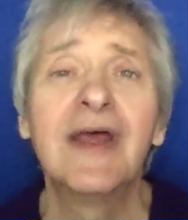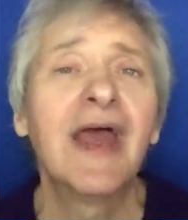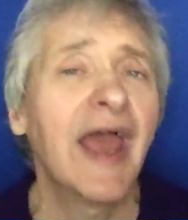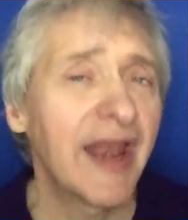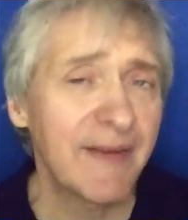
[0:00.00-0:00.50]

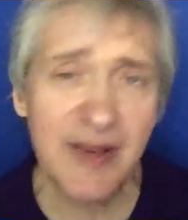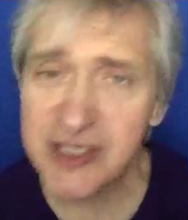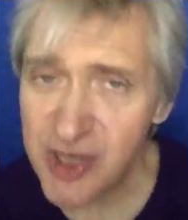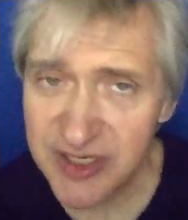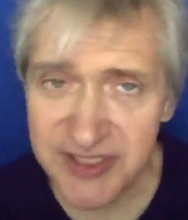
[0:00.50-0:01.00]
And I'm not just
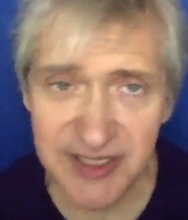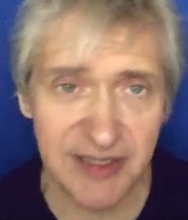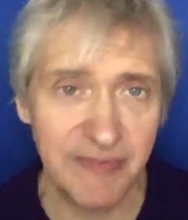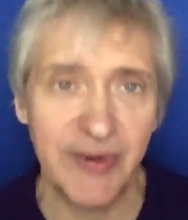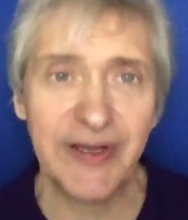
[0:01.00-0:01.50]
trying to sell
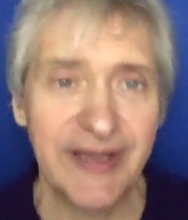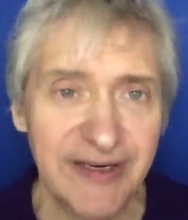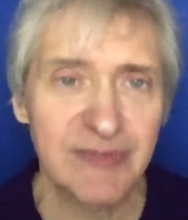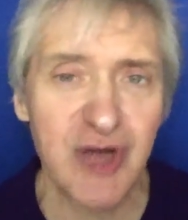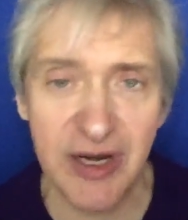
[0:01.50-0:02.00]
a book here.
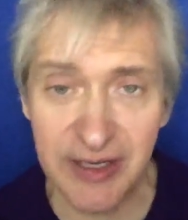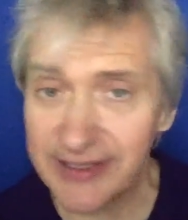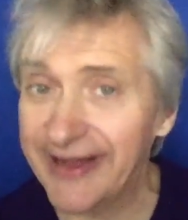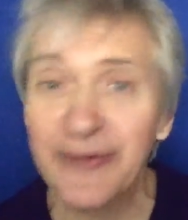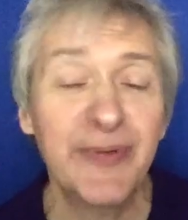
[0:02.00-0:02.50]
I'm trying
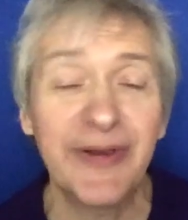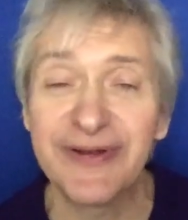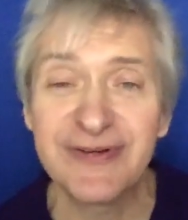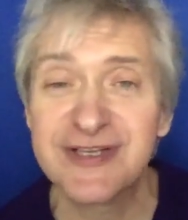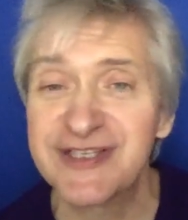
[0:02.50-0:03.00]
to help you to
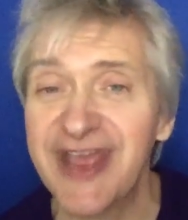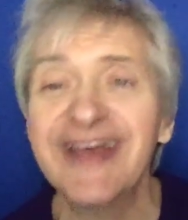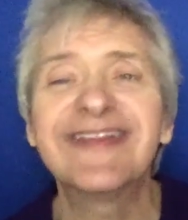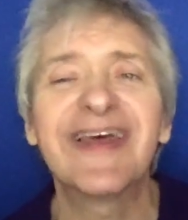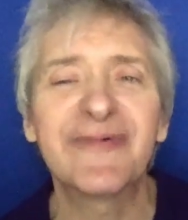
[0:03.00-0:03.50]

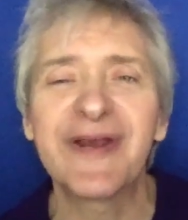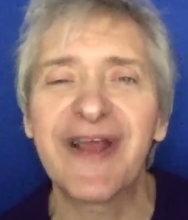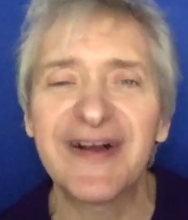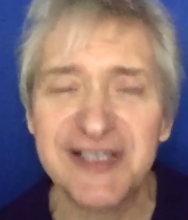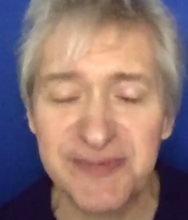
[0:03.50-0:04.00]
understand that when
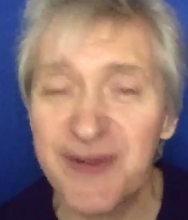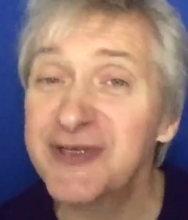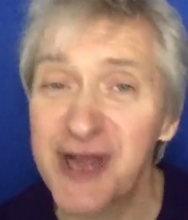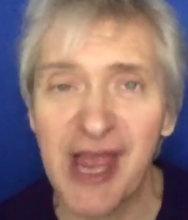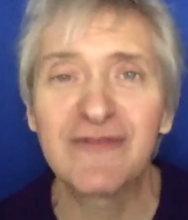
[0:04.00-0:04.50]
God speaks,
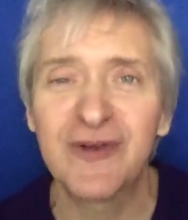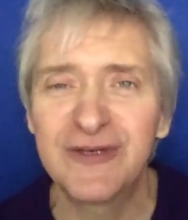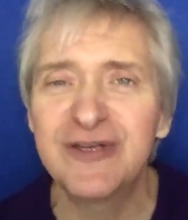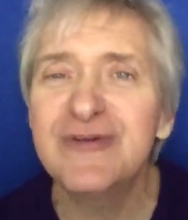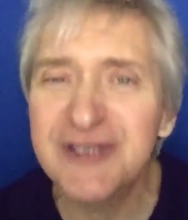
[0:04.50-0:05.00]
you have to
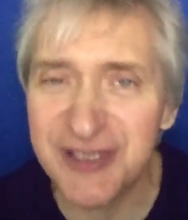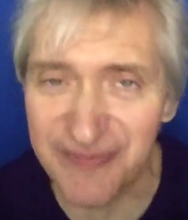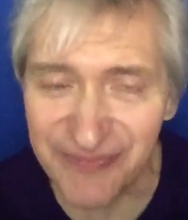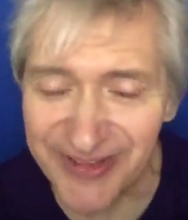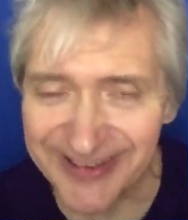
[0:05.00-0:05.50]
do
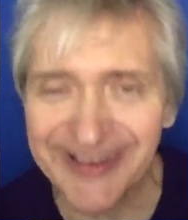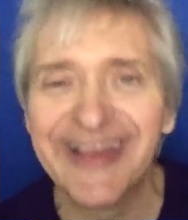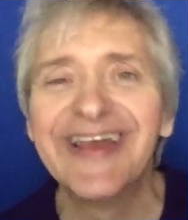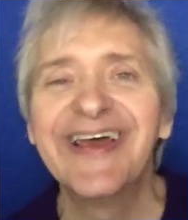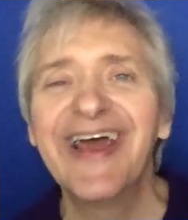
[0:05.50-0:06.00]
something,
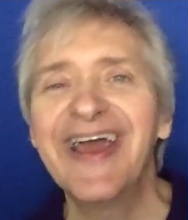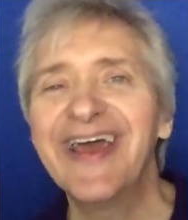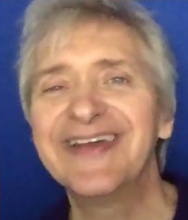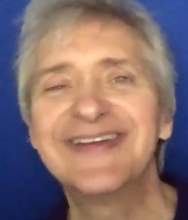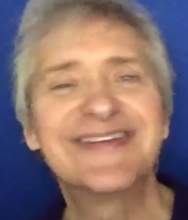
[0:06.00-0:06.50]

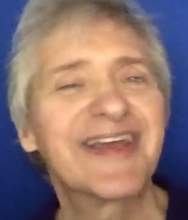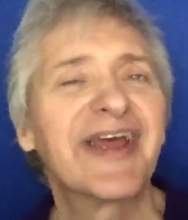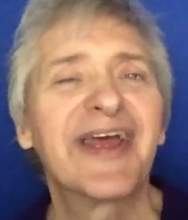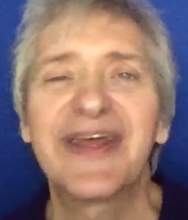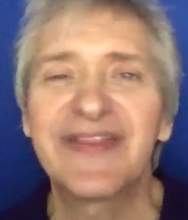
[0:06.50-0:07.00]
and
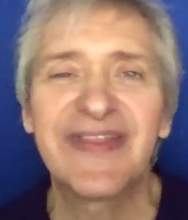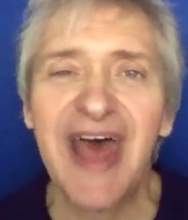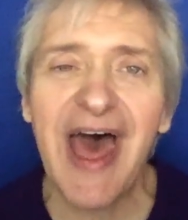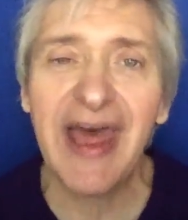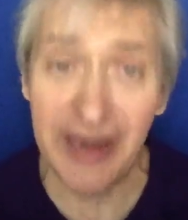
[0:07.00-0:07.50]

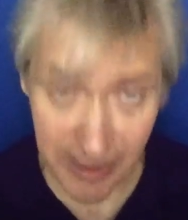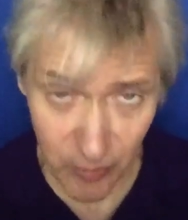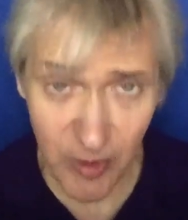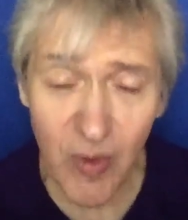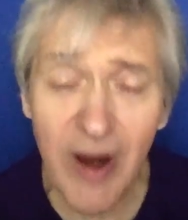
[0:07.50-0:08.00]
that
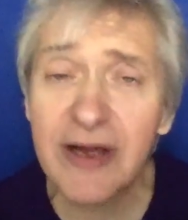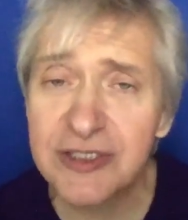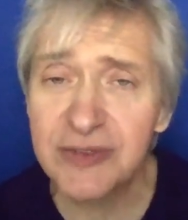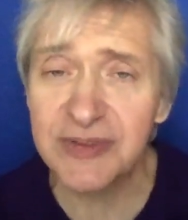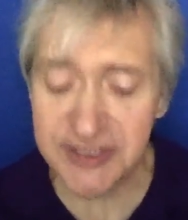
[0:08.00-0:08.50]
requires
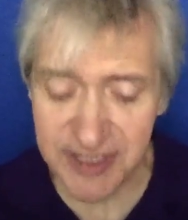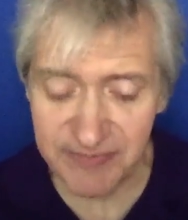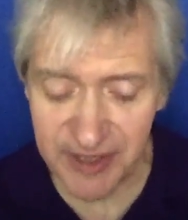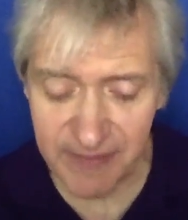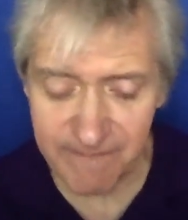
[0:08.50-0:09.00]
doing
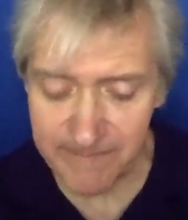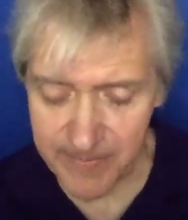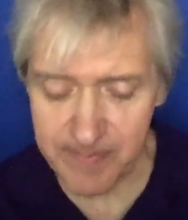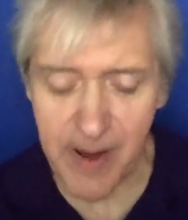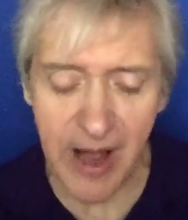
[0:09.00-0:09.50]
something
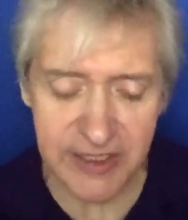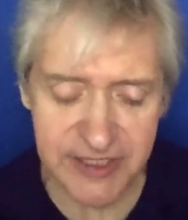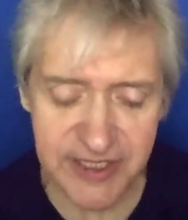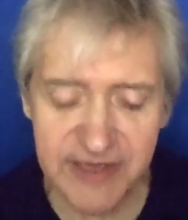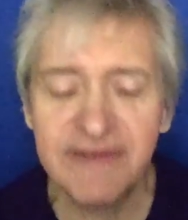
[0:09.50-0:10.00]

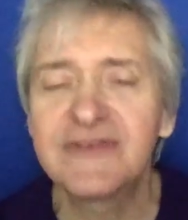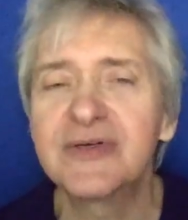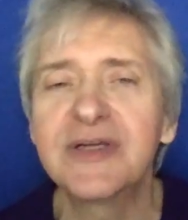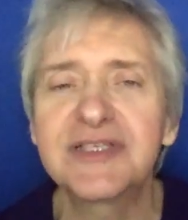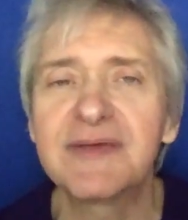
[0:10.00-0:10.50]
positive,
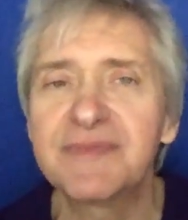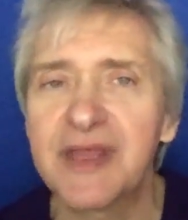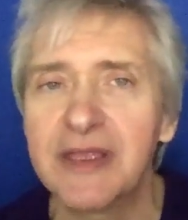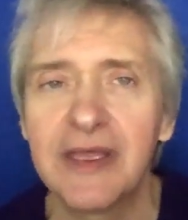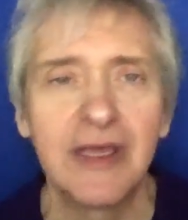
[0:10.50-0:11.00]
doing
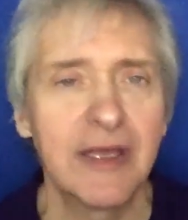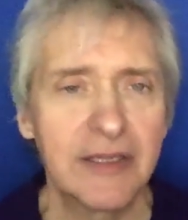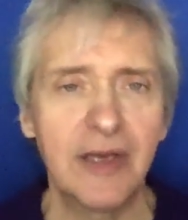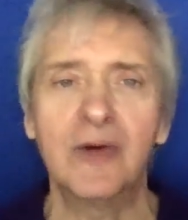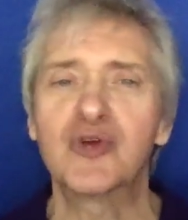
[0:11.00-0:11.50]
something
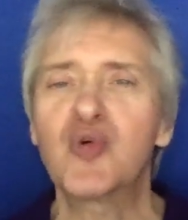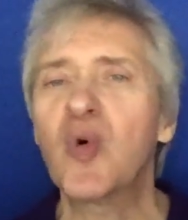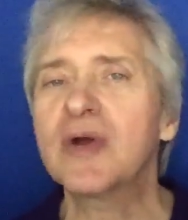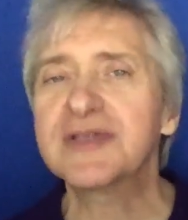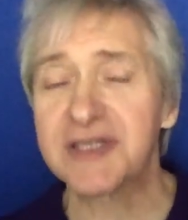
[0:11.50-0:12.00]
you know,
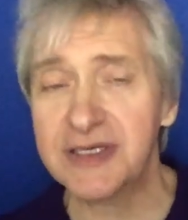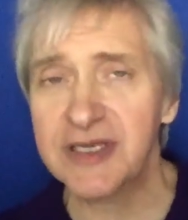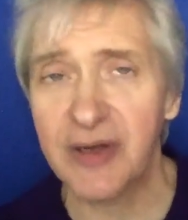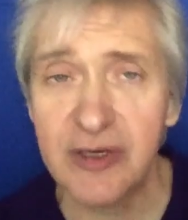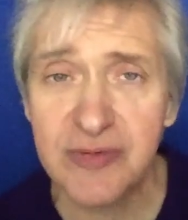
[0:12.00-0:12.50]
towards it.
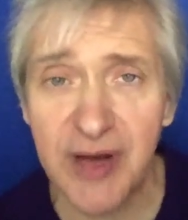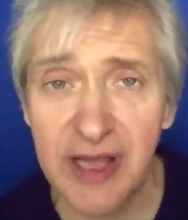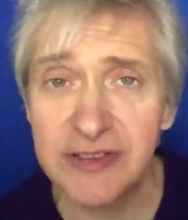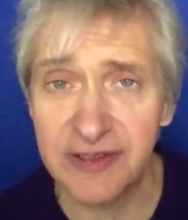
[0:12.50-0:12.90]
And here's what I do.